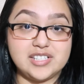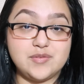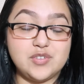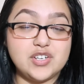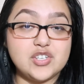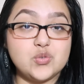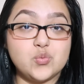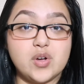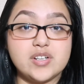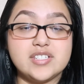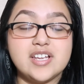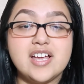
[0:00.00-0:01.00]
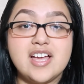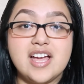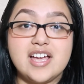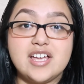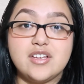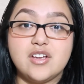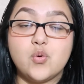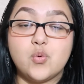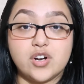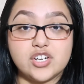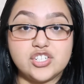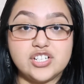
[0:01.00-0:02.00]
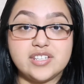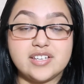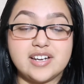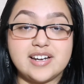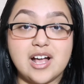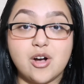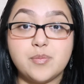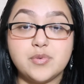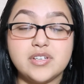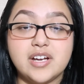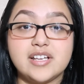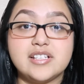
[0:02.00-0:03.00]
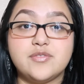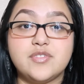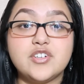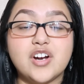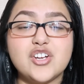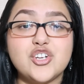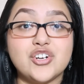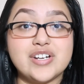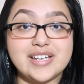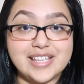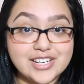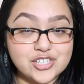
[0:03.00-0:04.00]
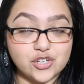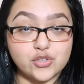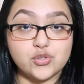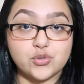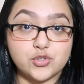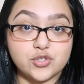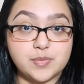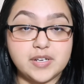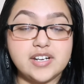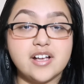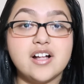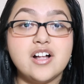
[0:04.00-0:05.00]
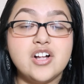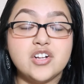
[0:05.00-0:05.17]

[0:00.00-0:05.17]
If you guys want a worksheet that can help you guys figure out your niche on social media,